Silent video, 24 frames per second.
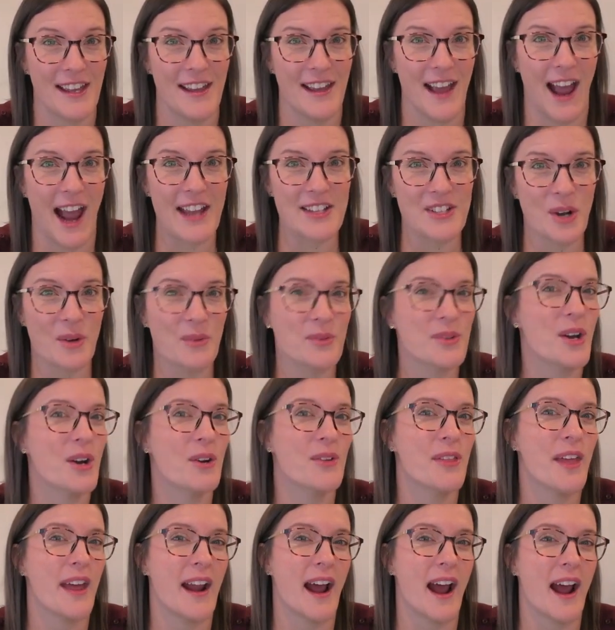I don't know
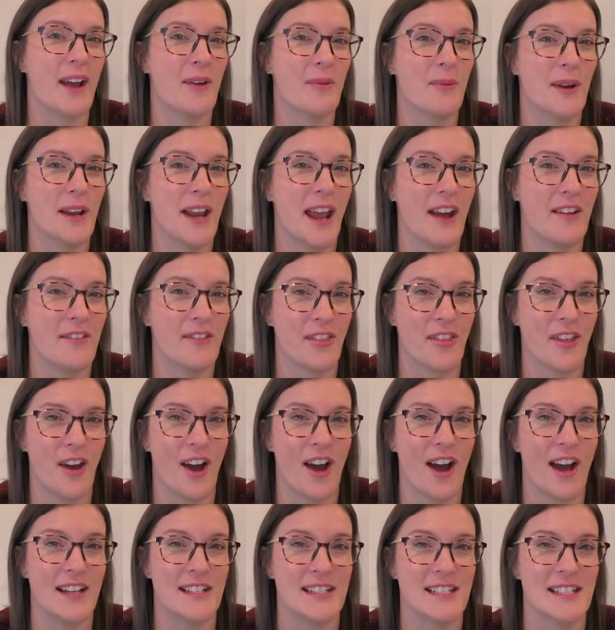that I would have
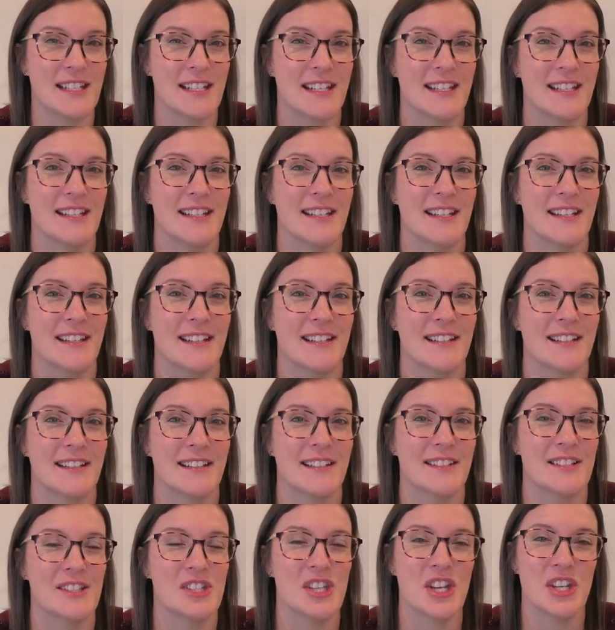thought
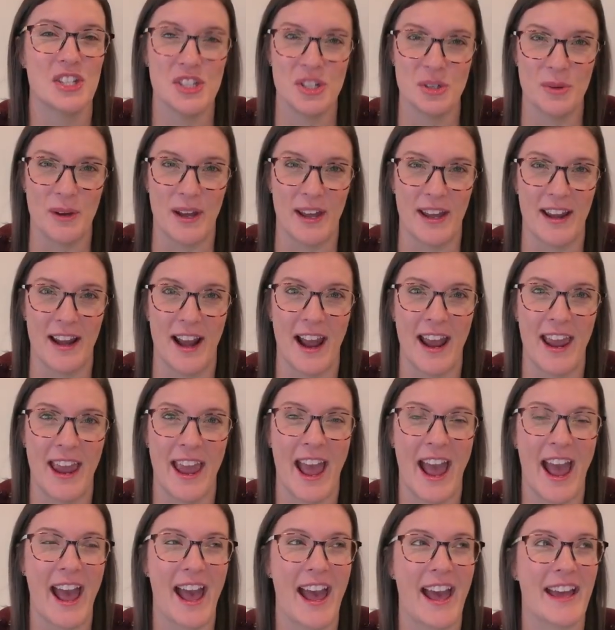to do it. I
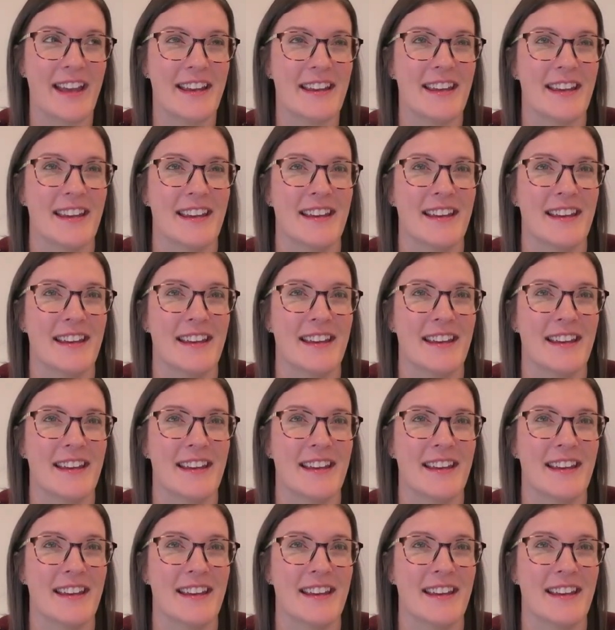had